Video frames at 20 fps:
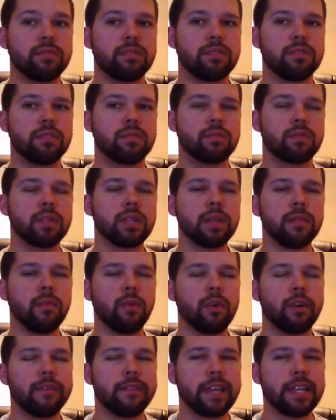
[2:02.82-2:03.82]
which is really
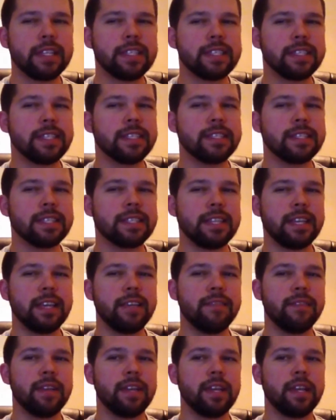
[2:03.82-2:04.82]
more of a
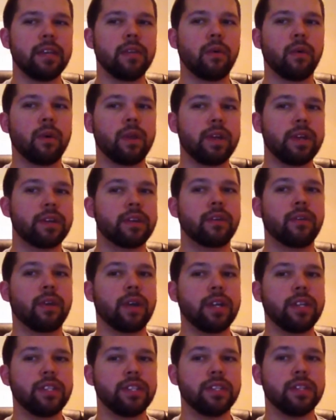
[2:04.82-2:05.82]
sensitivity or
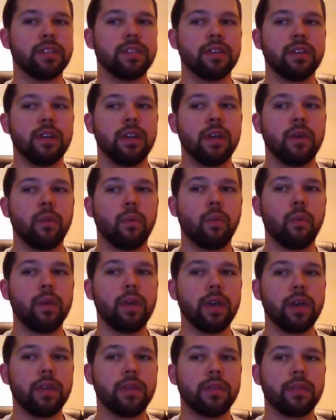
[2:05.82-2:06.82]
integration
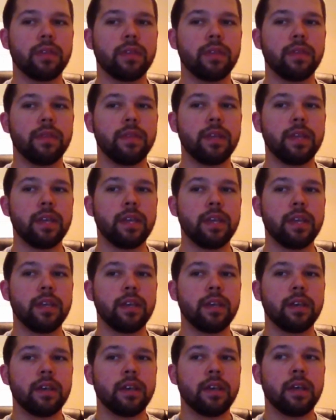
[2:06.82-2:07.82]
with the
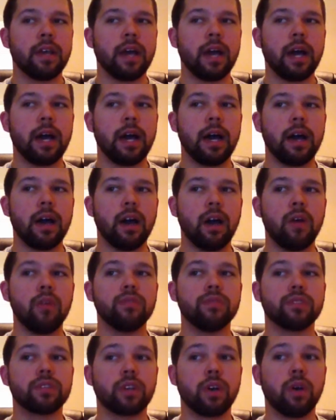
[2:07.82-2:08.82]

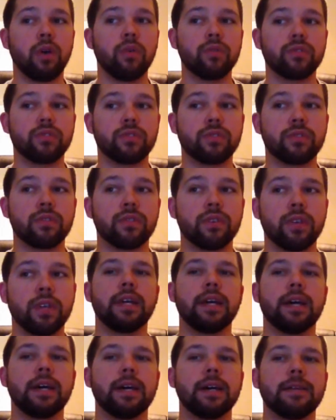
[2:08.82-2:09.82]
host culture.
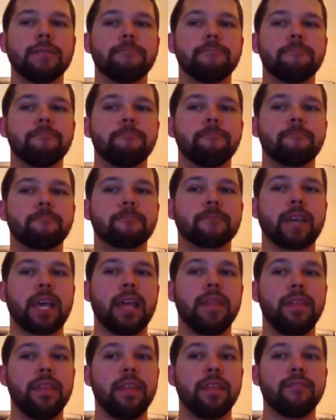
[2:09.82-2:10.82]

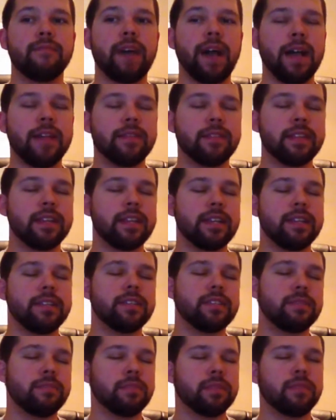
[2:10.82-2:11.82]
And then finally,
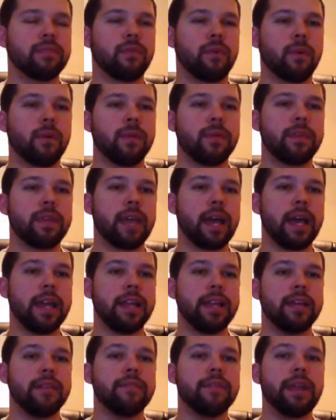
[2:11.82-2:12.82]
she puts forth the
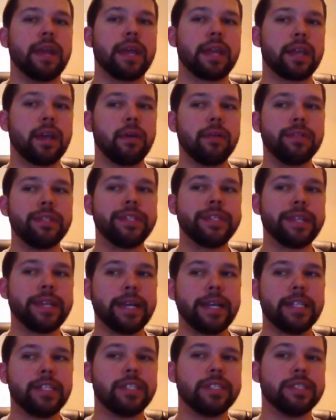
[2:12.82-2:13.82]
idea of
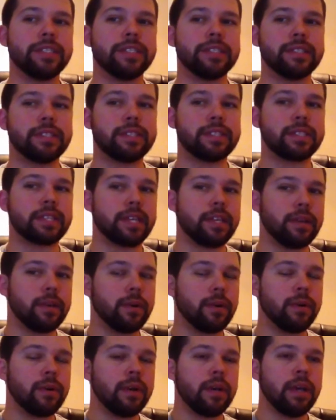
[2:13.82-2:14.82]
negotiation
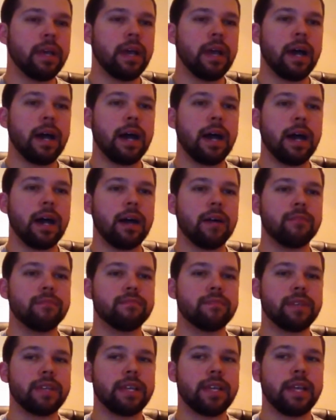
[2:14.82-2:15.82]
skill.
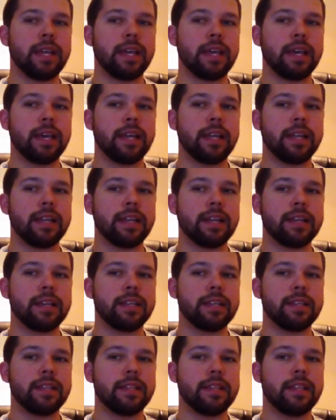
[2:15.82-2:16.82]
And
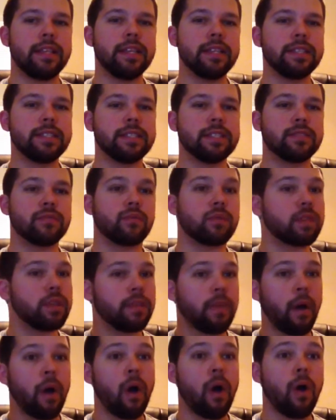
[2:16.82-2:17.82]
this is really
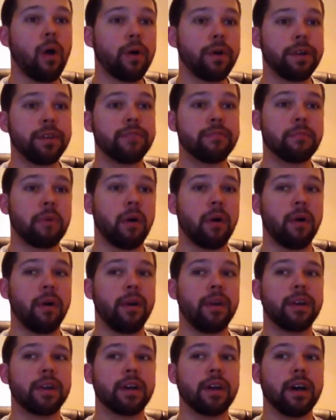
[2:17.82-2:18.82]
the hardest
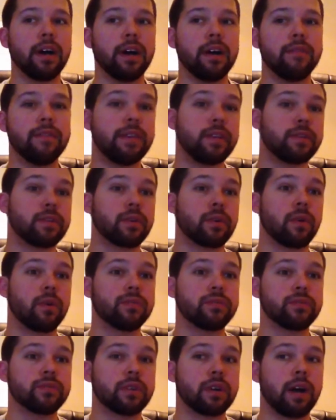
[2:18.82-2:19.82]
part of
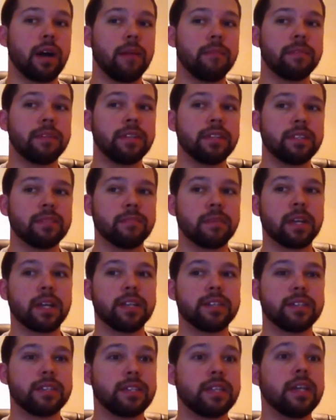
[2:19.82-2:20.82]
intercultural competence
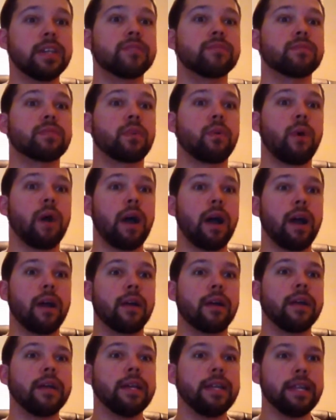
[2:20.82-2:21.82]
because it does
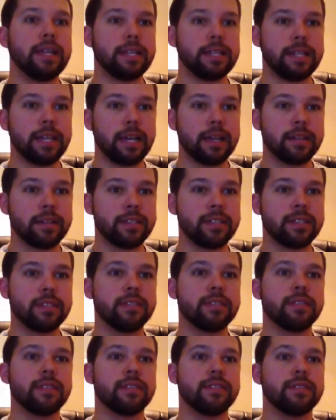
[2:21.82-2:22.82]
require
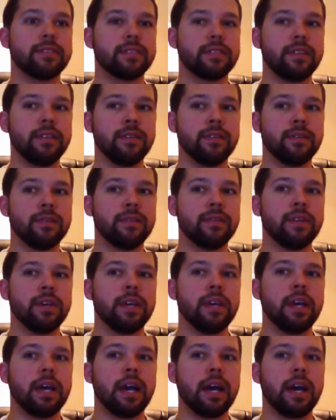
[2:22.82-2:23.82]
intelligence and skill
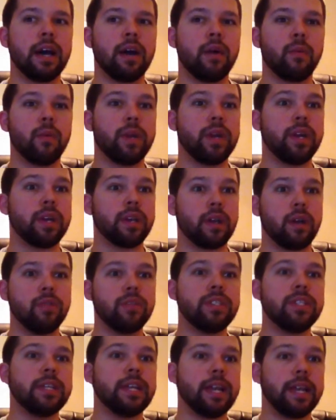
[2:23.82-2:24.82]
when
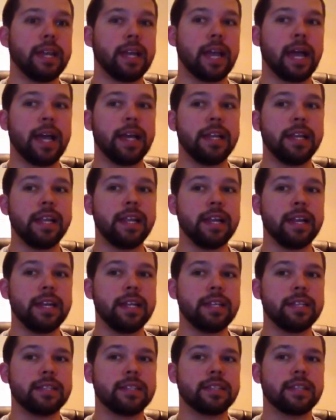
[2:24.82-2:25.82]
negotiating
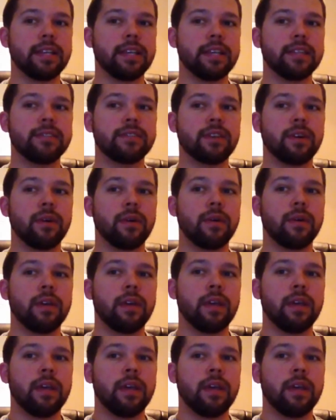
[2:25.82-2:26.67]
identities. And so